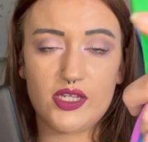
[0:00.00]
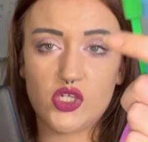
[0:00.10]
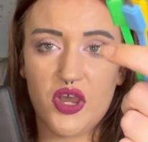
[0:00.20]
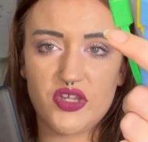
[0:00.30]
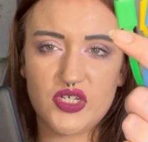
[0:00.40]

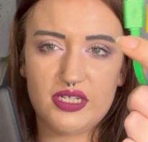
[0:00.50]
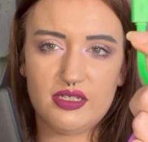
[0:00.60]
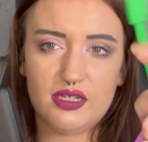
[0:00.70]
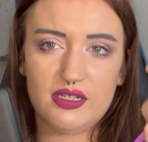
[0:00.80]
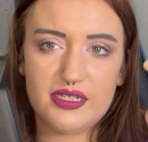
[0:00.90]

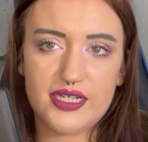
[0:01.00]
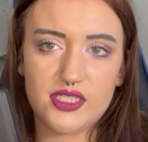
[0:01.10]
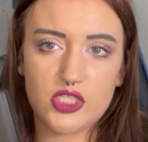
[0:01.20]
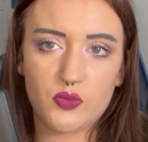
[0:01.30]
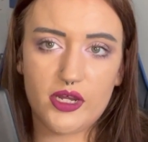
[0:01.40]
charging leads
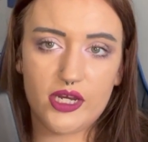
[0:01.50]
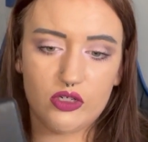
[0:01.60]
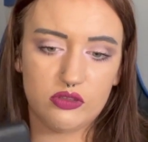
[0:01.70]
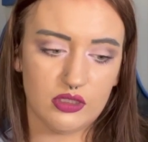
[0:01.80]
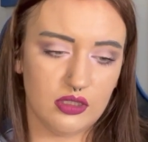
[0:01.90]
as well.